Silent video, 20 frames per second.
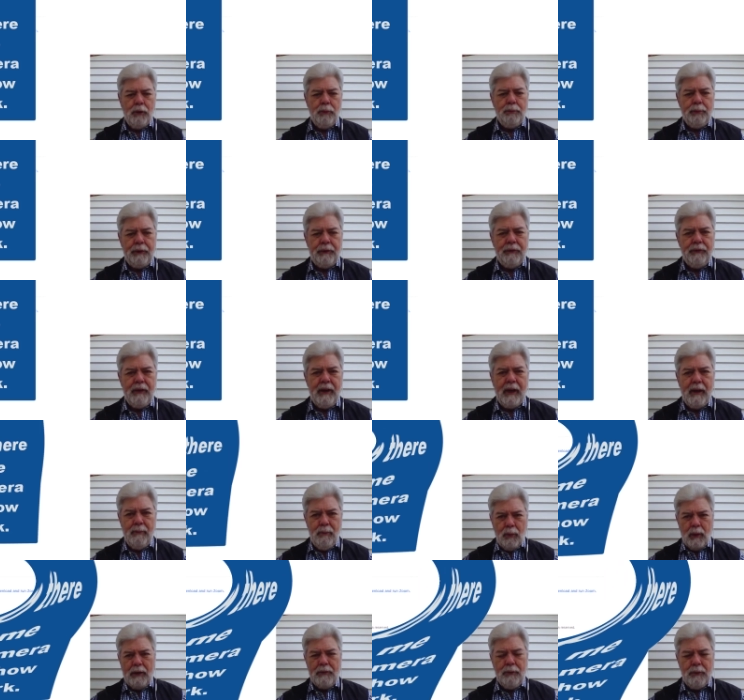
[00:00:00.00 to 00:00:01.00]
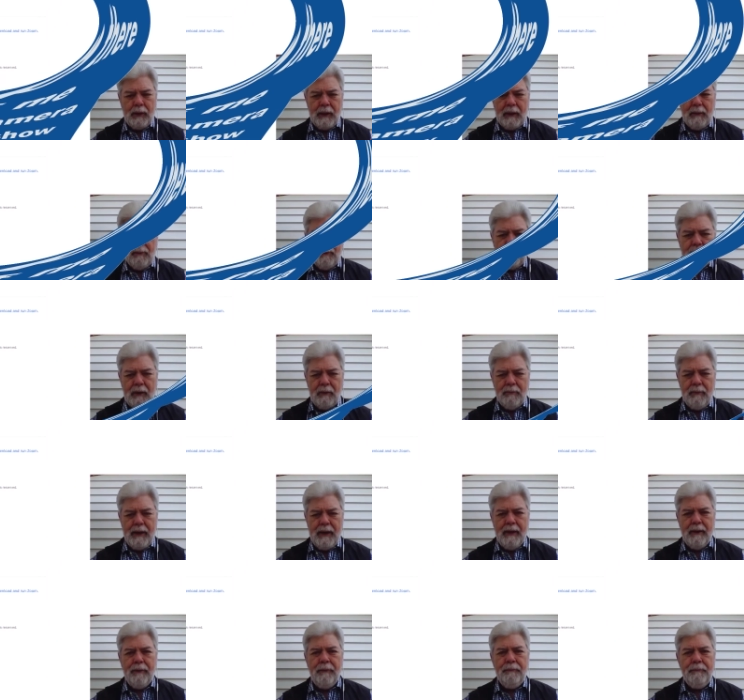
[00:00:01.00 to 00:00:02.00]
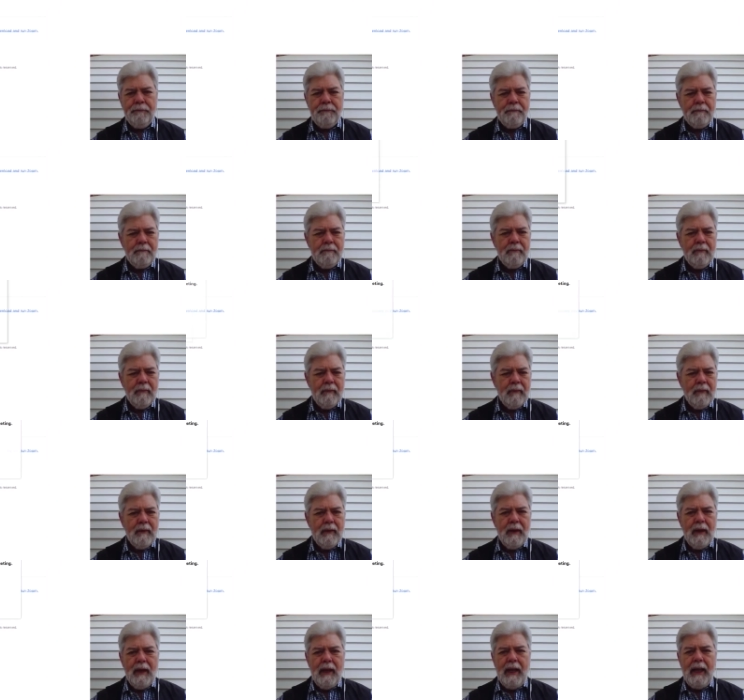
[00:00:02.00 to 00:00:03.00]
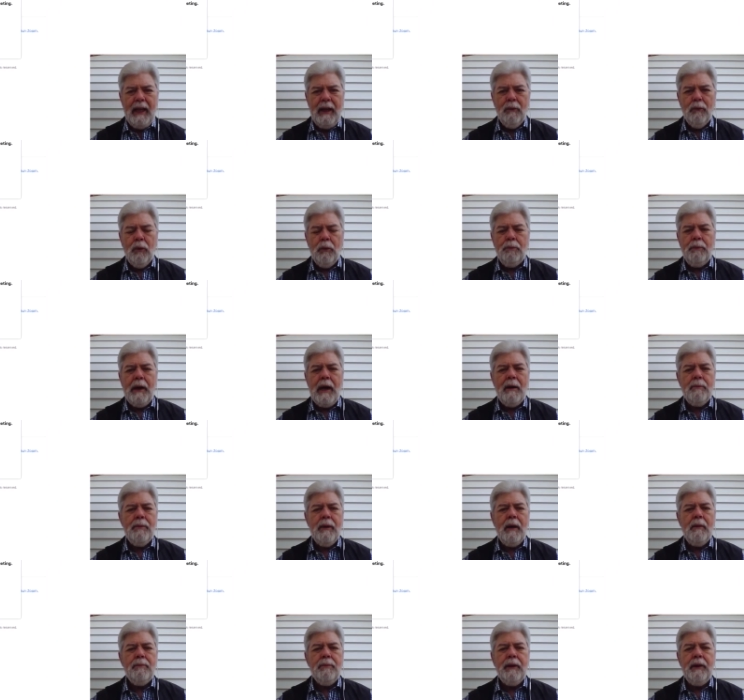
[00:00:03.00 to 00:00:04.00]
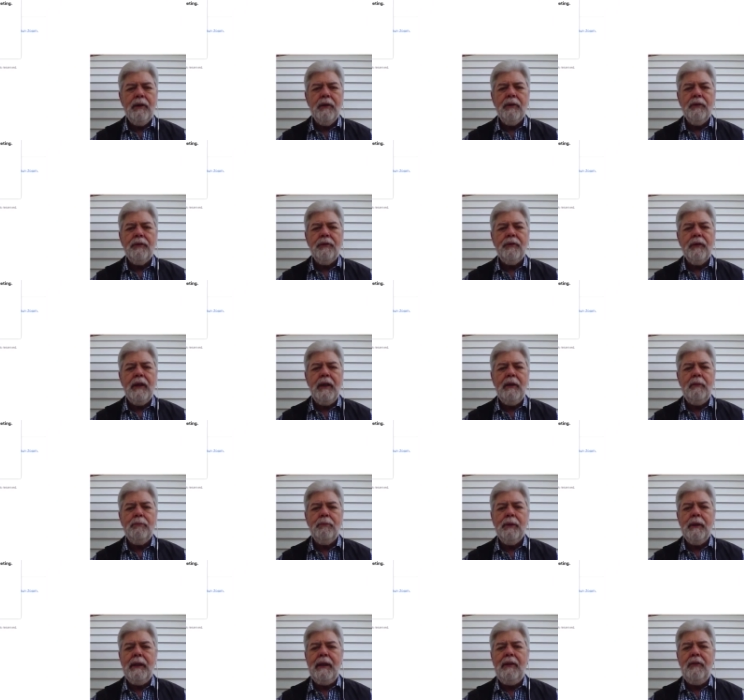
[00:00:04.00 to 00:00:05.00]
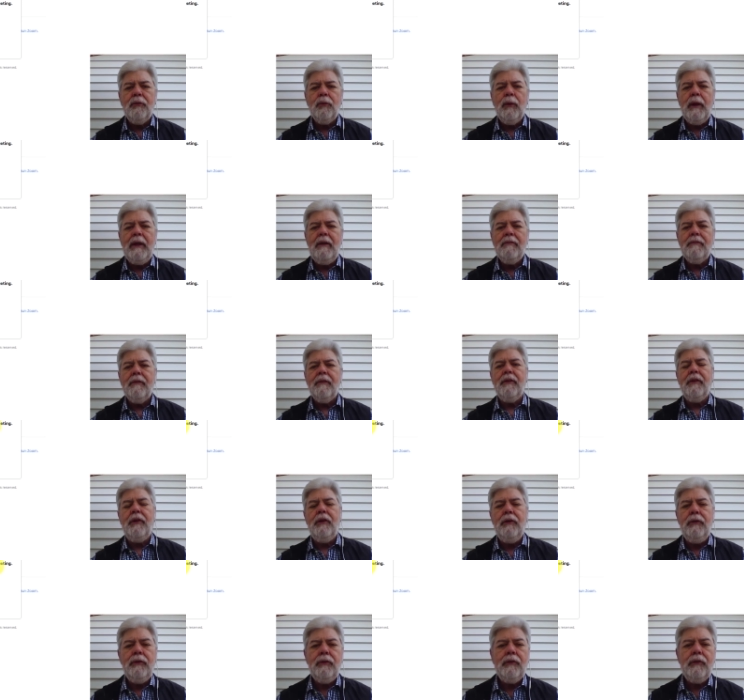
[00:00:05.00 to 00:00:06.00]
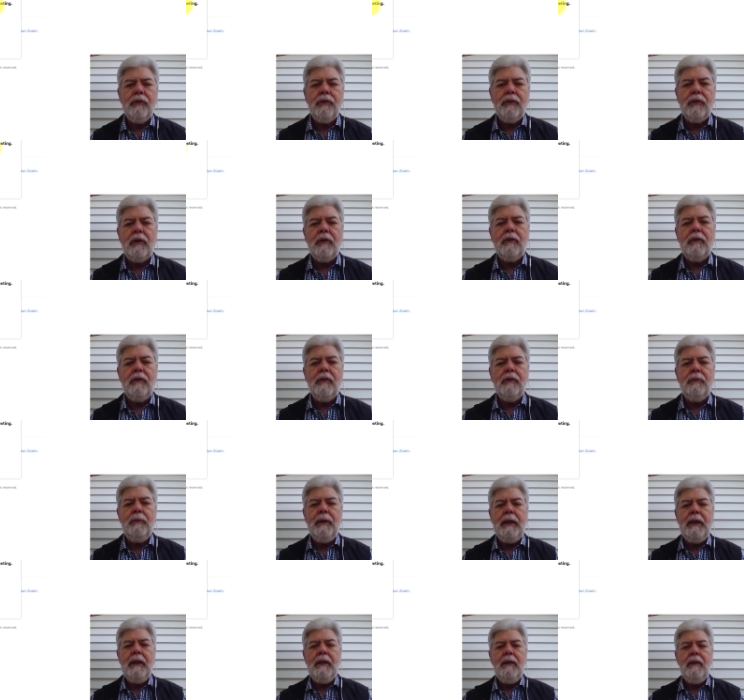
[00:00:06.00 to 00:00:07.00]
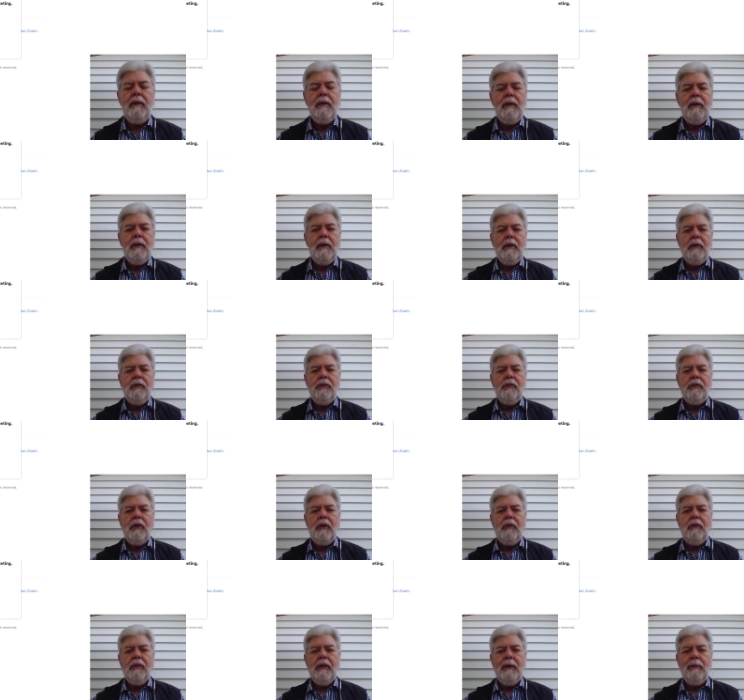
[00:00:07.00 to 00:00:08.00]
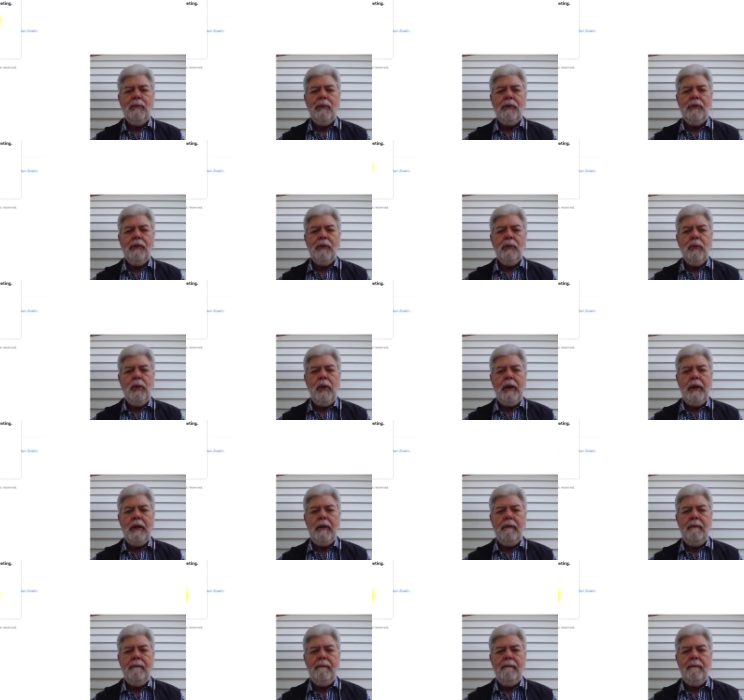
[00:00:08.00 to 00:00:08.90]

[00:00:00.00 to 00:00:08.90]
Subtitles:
opens up, watch what comes up now. It will pop up and it'll say, please wait for the host to start this meeting. Start time was at 1.